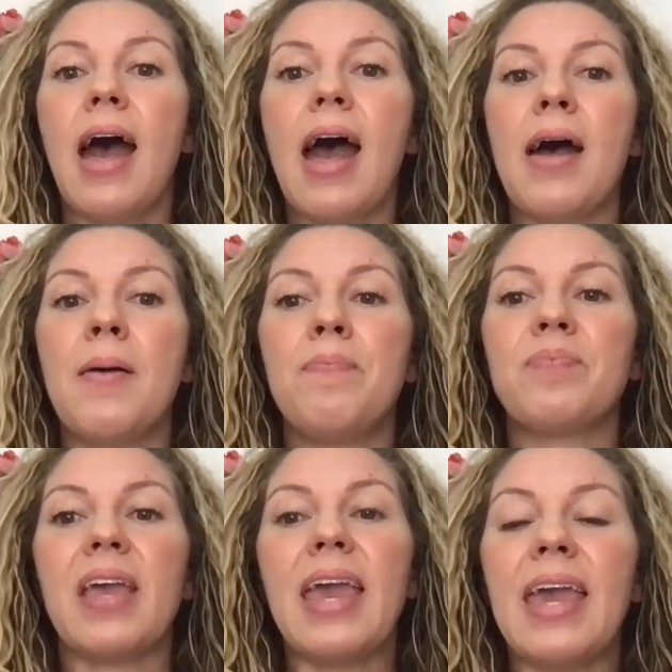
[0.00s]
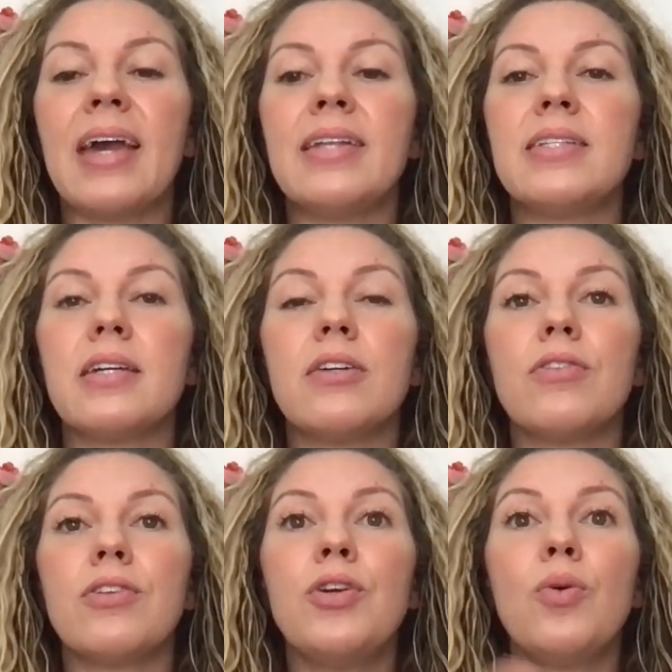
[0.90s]
and
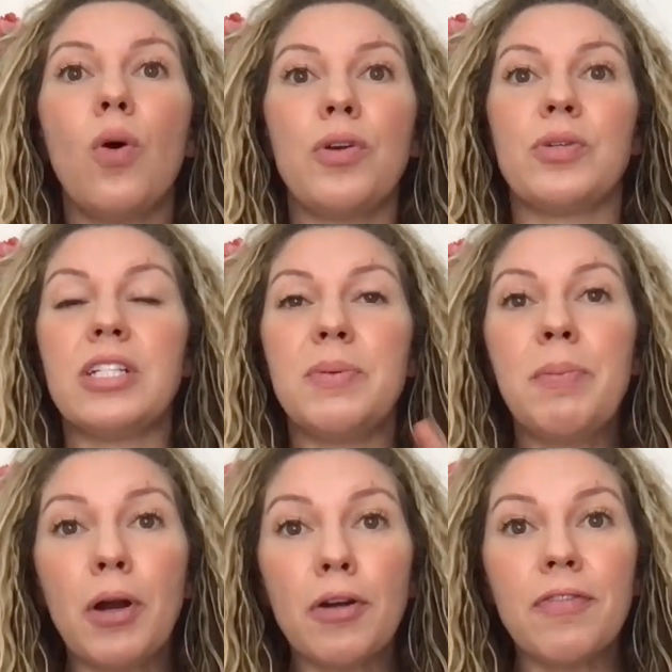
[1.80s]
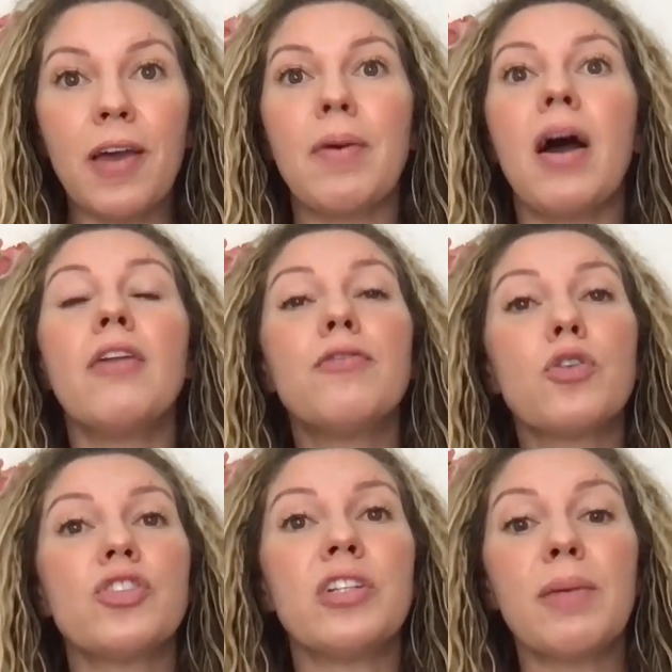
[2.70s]
you always want it to be perfect, but
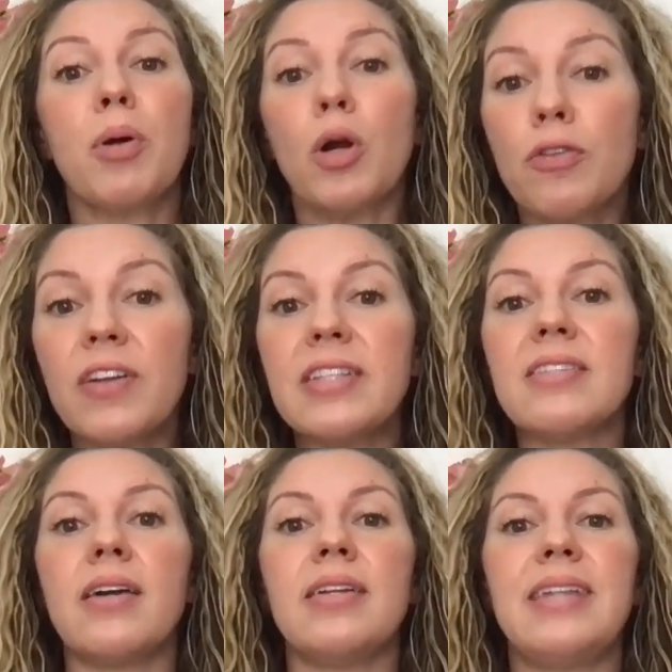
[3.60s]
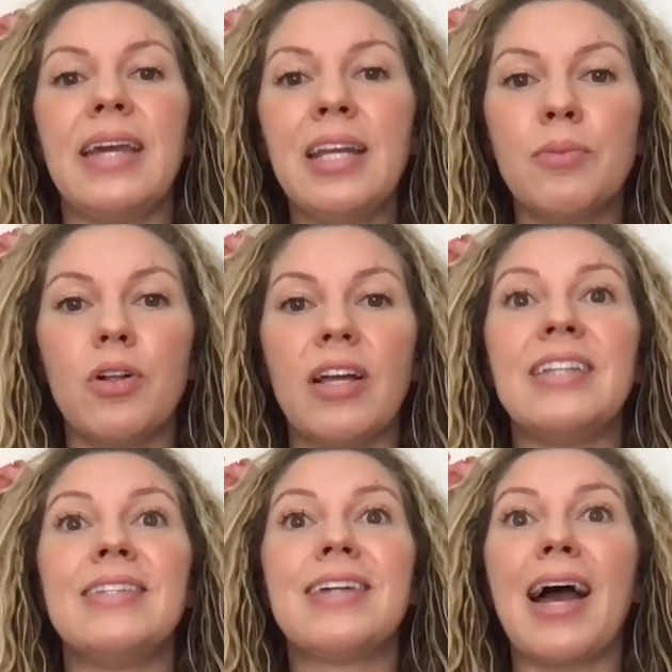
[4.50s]
unfortunately, perfect is unattainable and
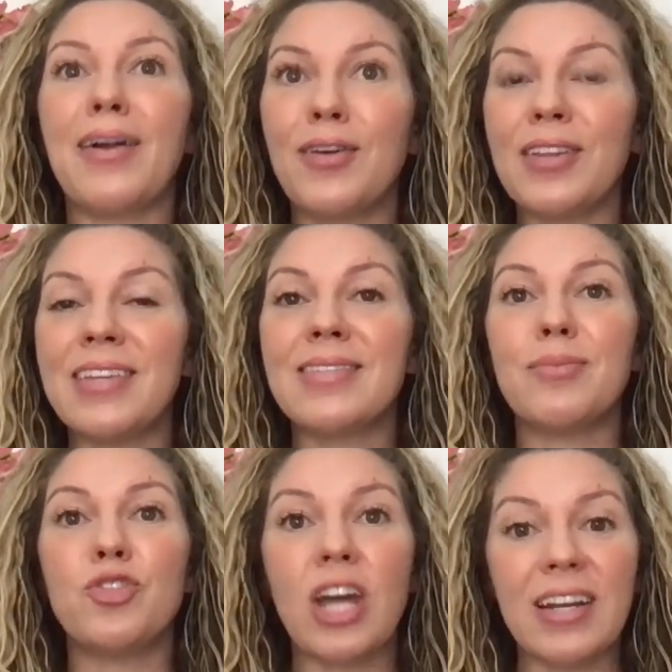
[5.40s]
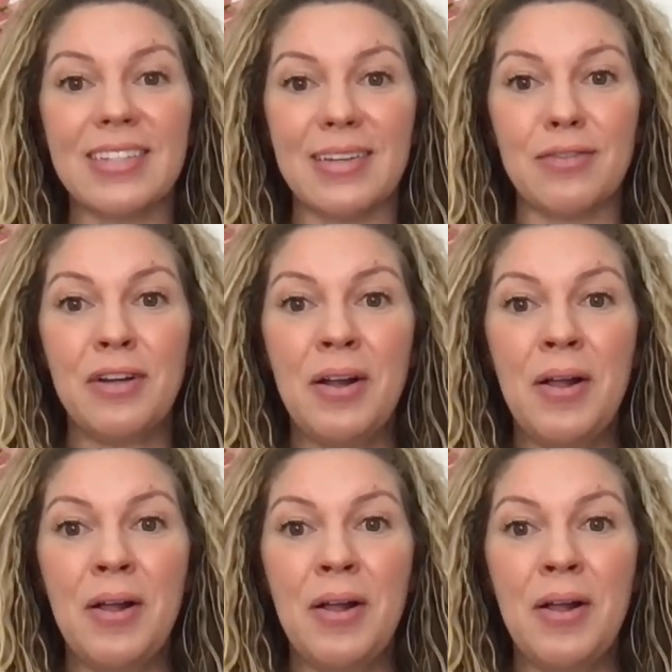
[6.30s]
entirely subjective.